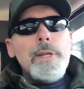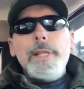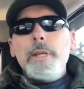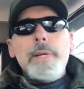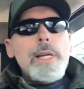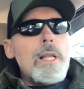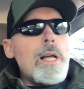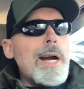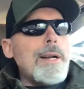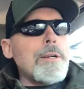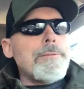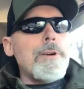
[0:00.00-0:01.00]
in the
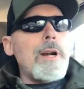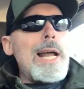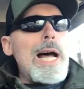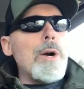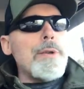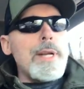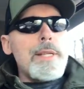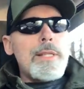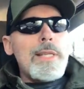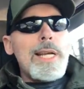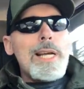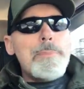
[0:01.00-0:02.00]
recliner for an hour, then it's
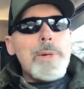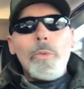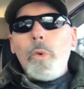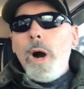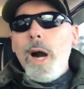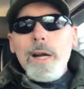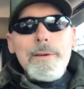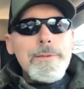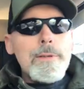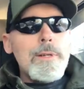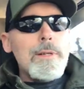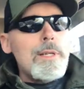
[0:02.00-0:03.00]
get up and walk
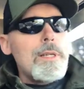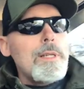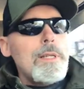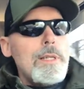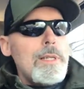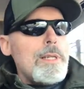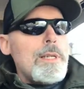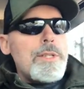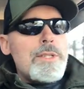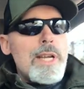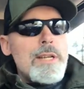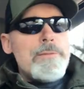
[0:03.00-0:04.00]
for
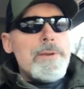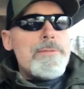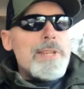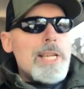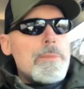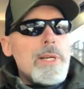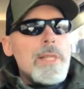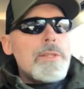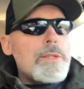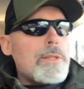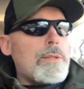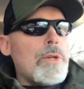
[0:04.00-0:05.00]
10 to 15
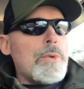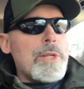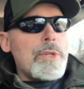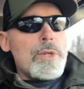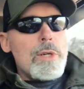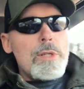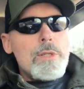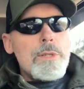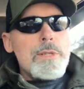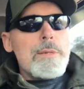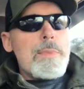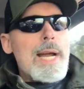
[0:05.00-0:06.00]
minutes doing
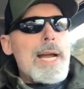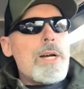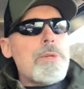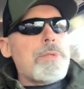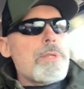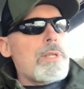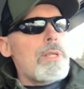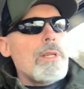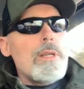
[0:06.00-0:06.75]
circles in my house,